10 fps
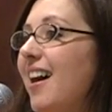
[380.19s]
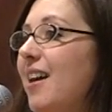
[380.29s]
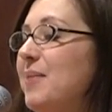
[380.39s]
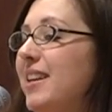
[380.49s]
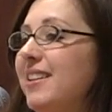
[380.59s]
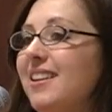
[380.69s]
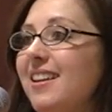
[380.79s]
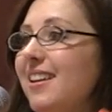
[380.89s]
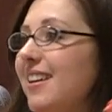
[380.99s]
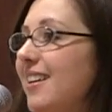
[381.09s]
I mean,
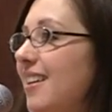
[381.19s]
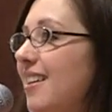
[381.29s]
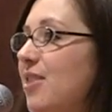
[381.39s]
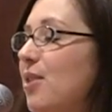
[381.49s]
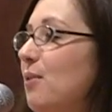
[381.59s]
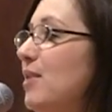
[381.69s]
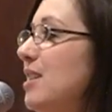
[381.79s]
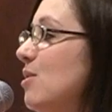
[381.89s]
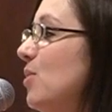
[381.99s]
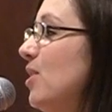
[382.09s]
the
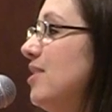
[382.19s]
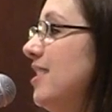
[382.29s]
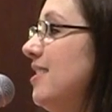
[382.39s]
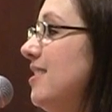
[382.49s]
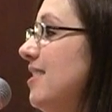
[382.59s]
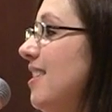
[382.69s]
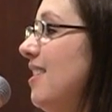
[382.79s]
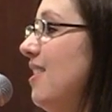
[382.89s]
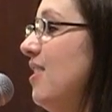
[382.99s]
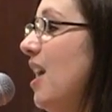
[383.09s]
resources
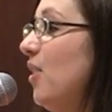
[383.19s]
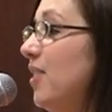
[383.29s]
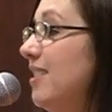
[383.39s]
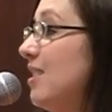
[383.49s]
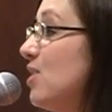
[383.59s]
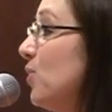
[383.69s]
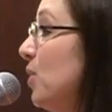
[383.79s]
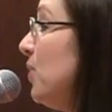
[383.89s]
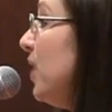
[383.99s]
that are in this room